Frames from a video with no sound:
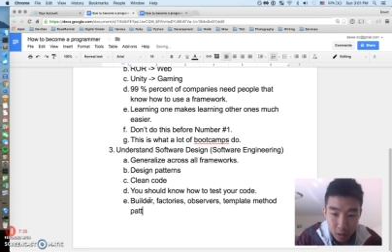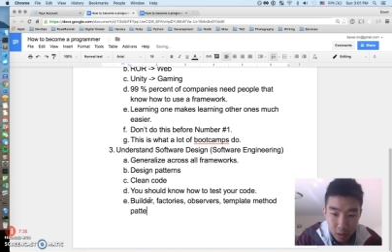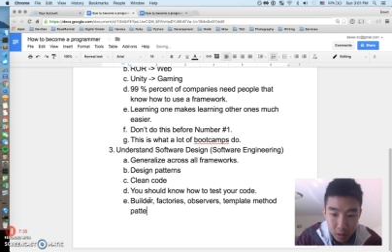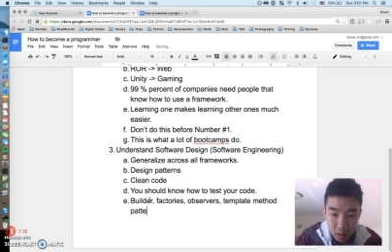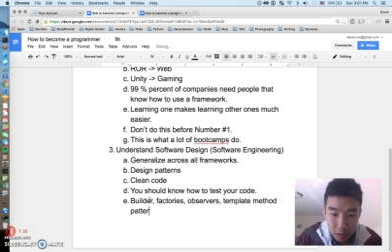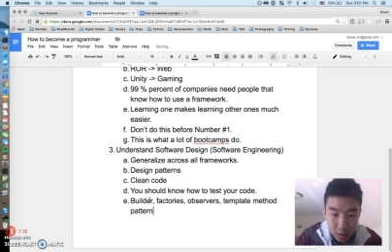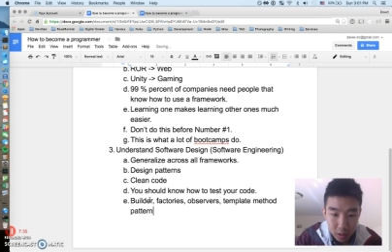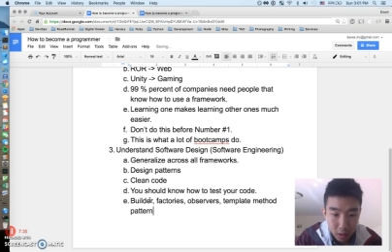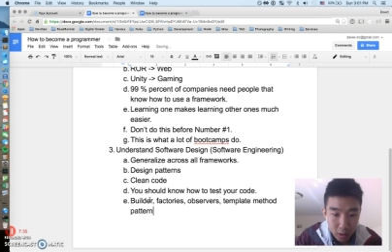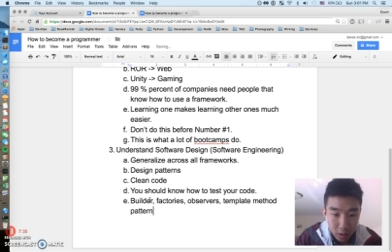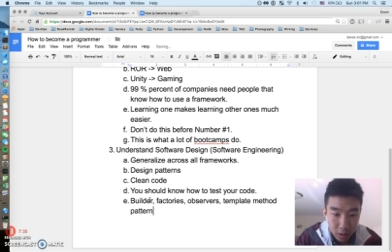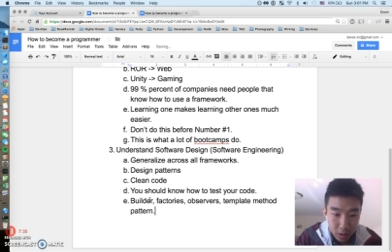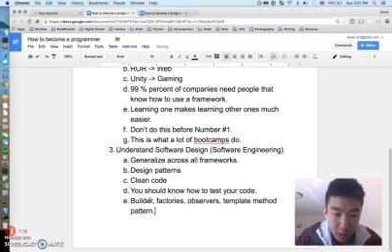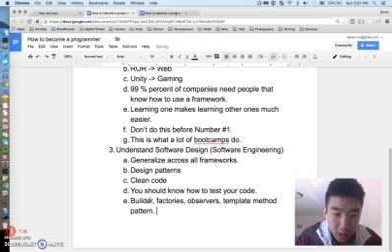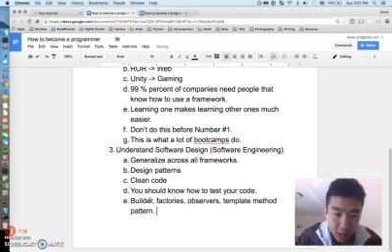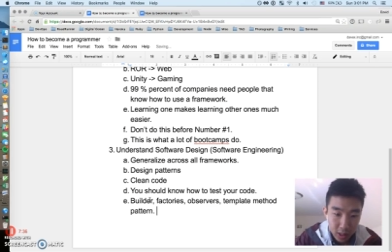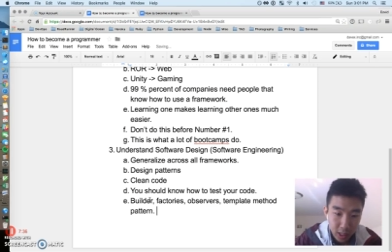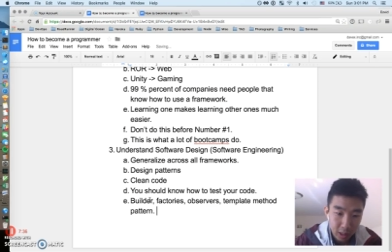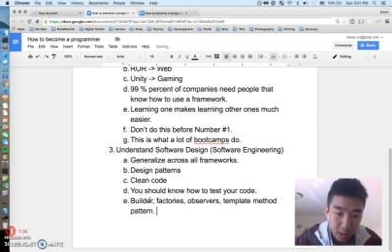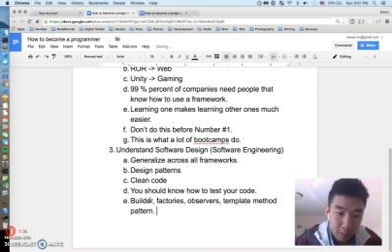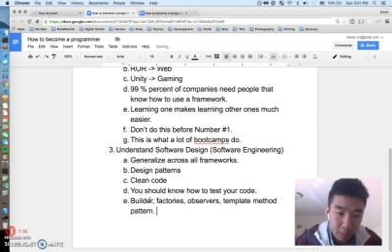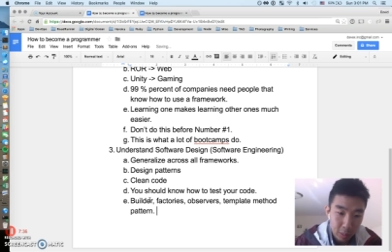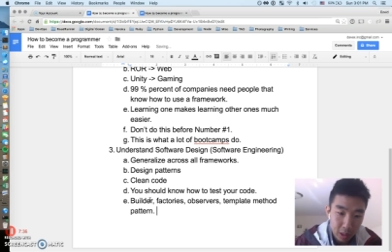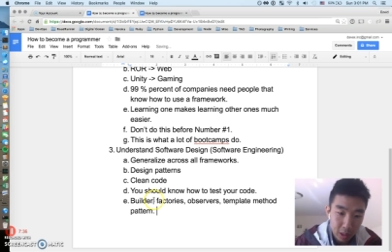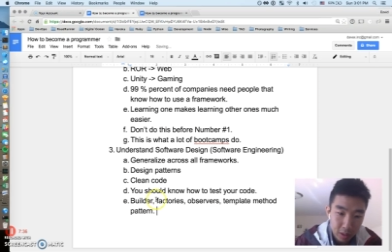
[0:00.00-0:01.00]
So just
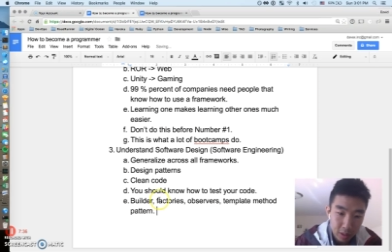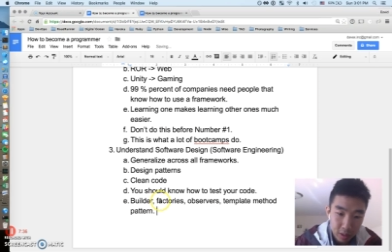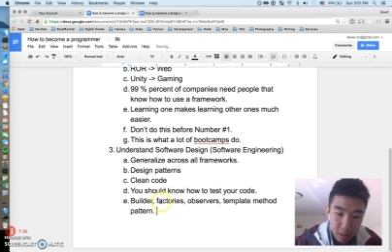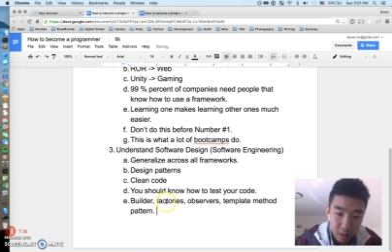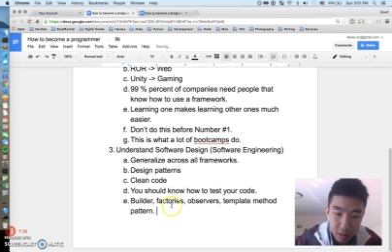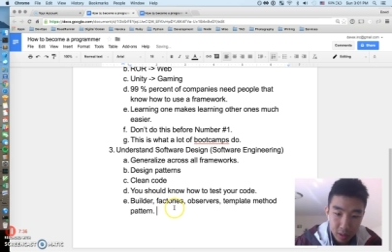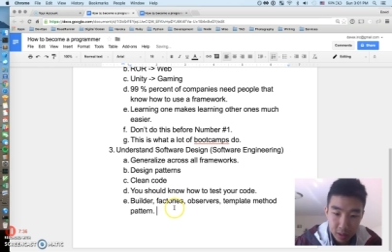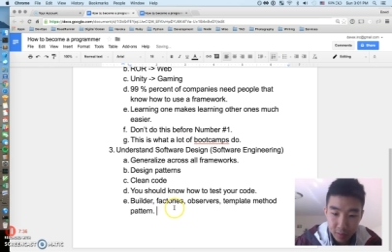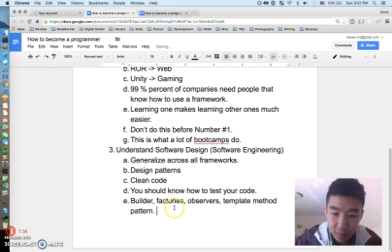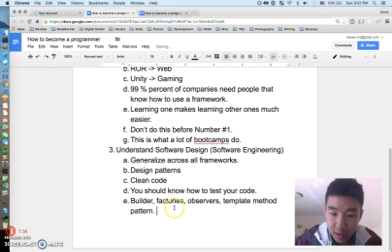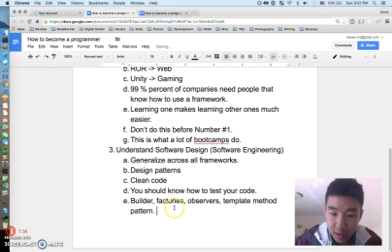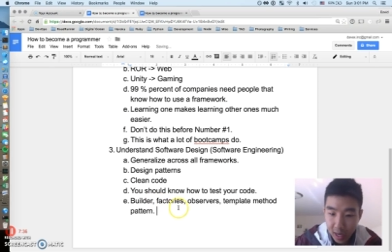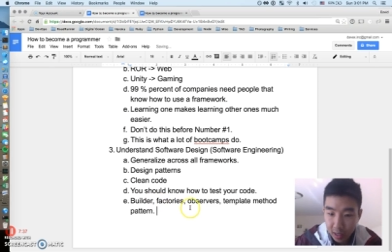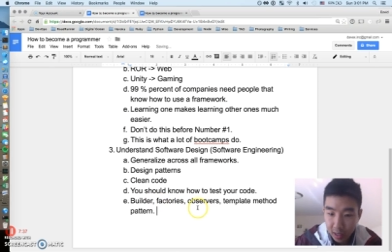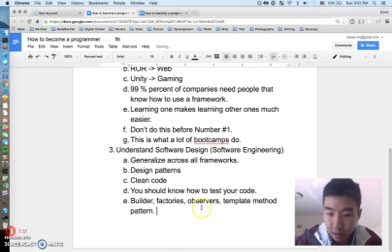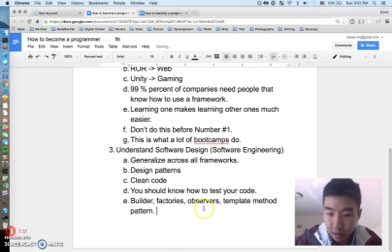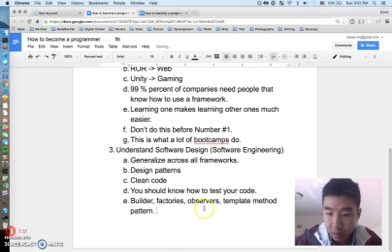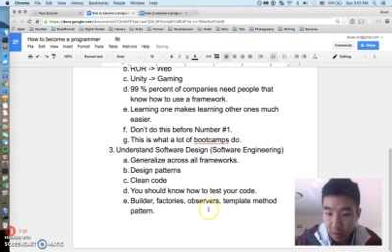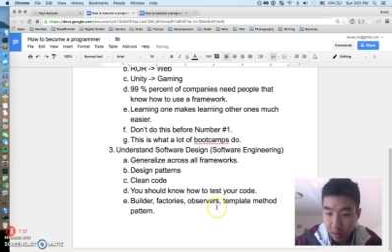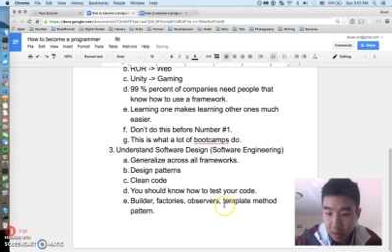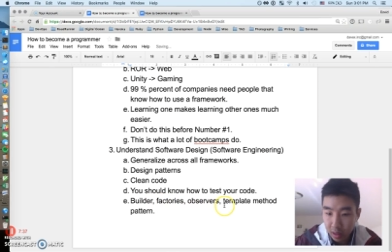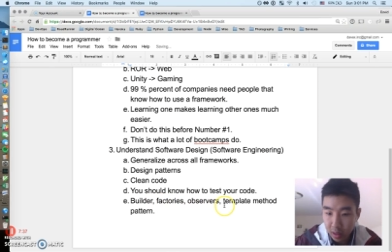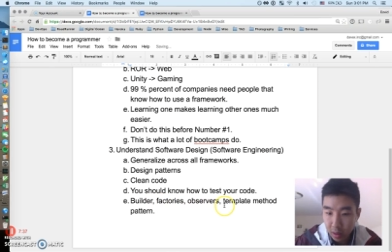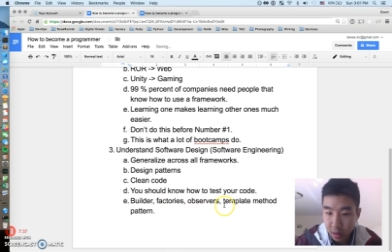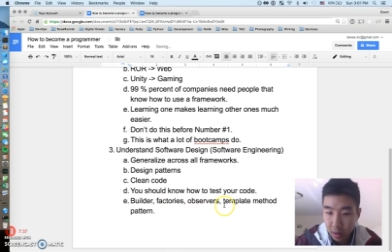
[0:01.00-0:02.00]
like builders,
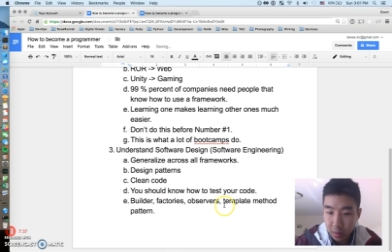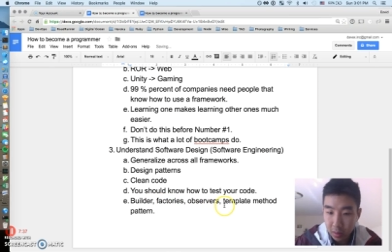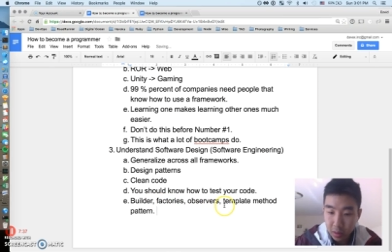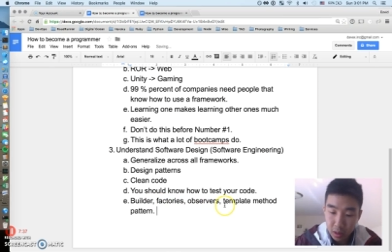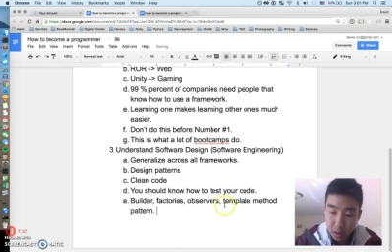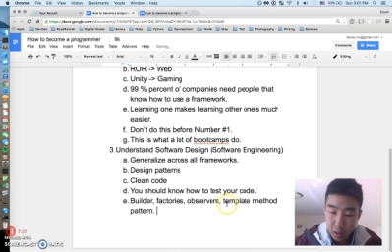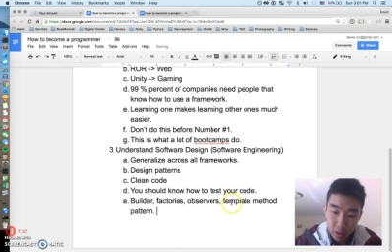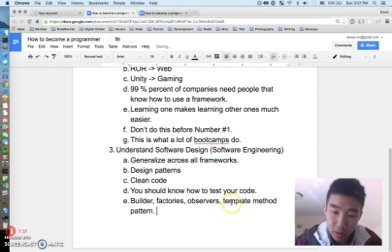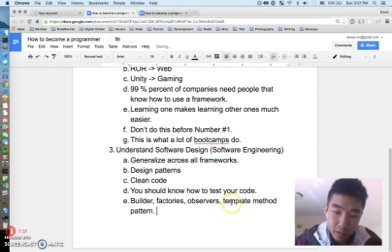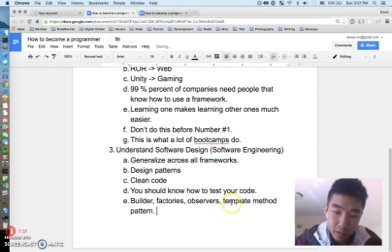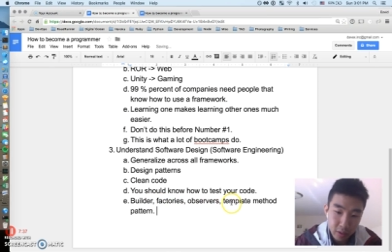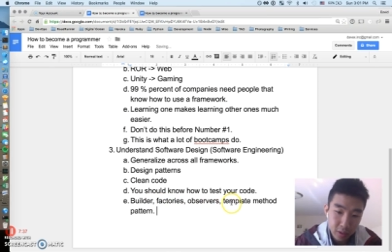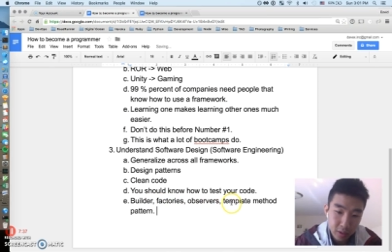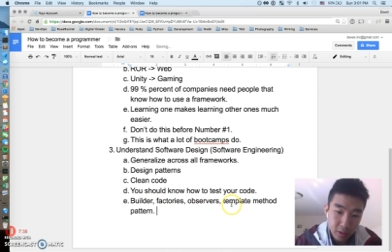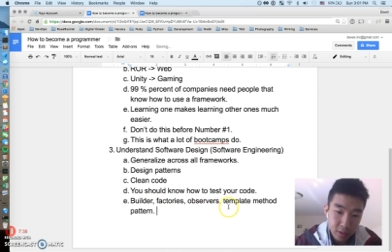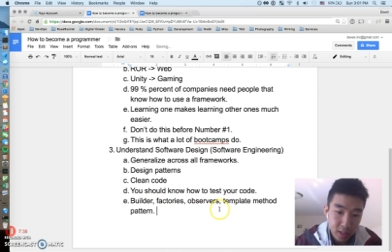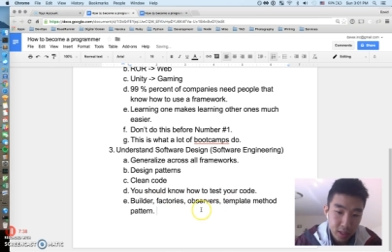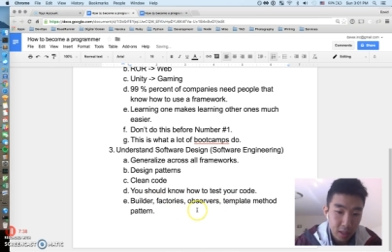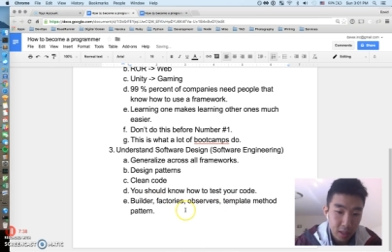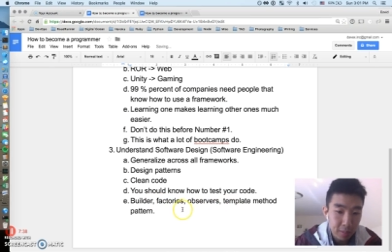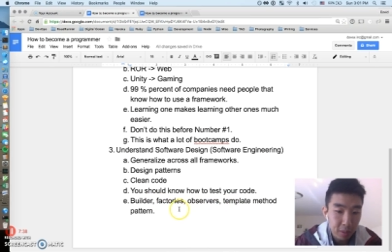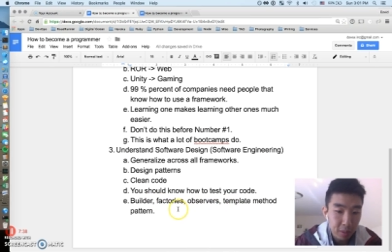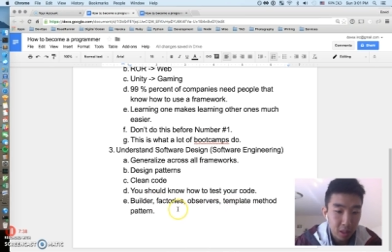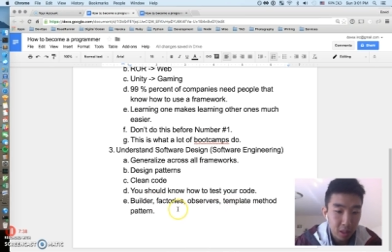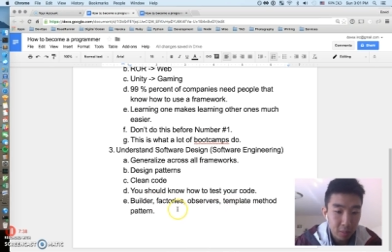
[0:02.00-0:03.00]
factories, observers,
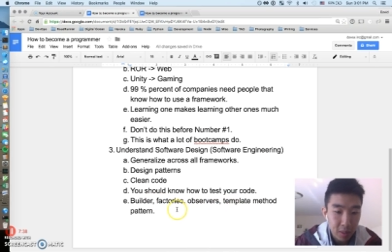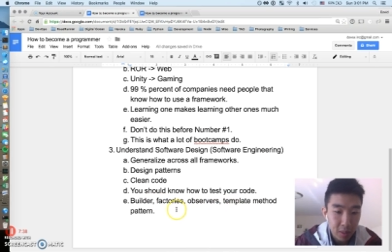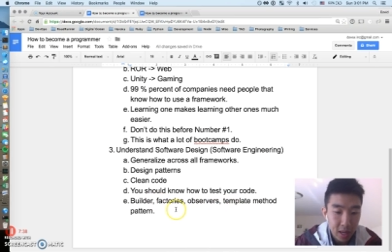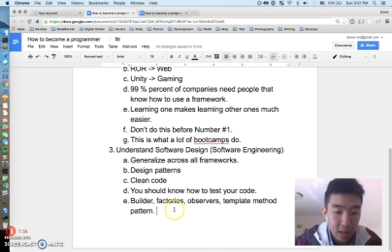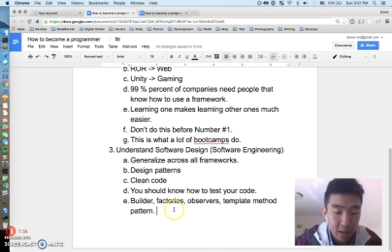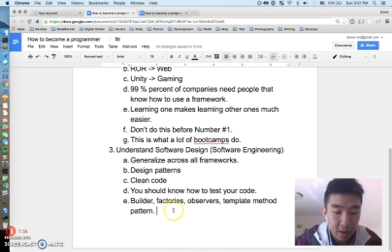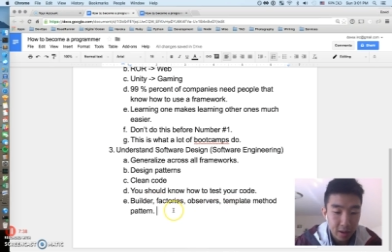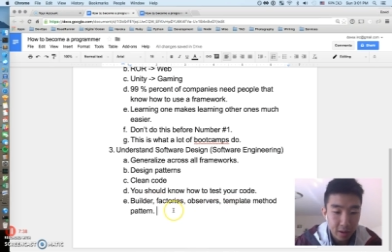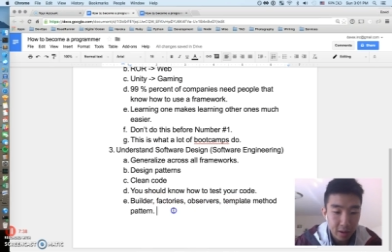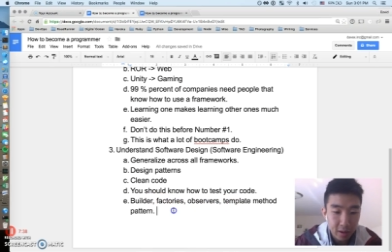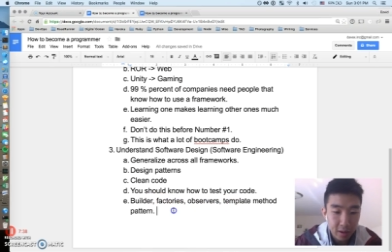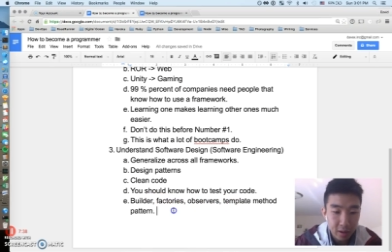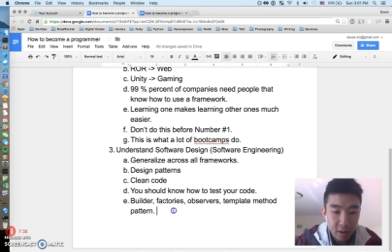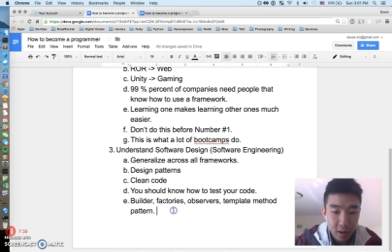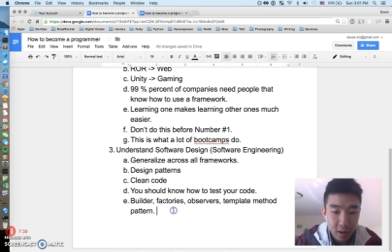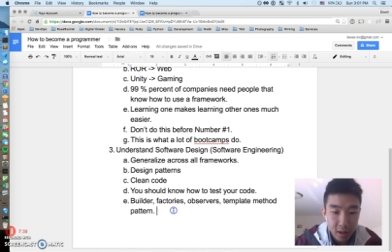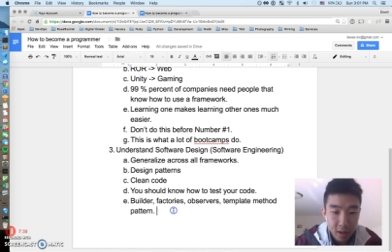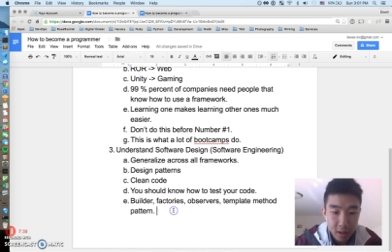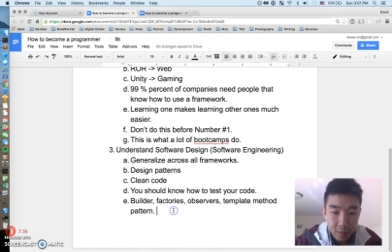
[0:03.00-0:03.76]
template pattern,